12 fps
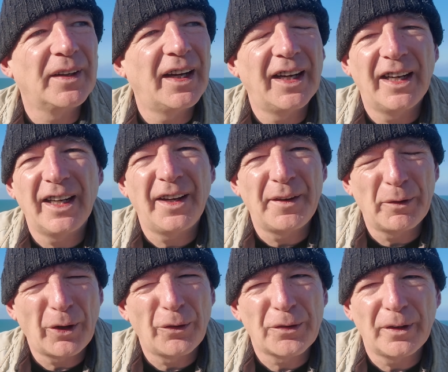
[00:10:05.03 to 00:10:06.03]
And there
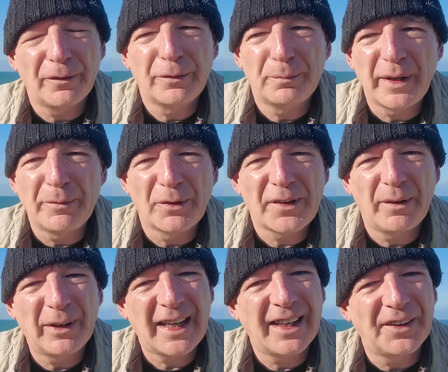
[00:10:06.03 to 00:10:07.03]
were also people
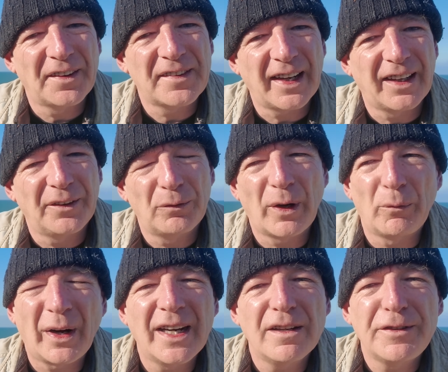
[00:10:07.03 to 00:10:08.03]
saying, well, hang on a second,
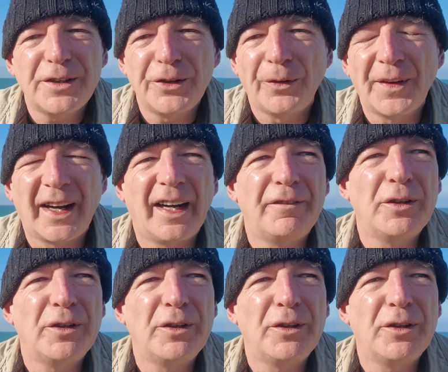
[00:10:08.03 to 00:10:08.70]
why have you done that?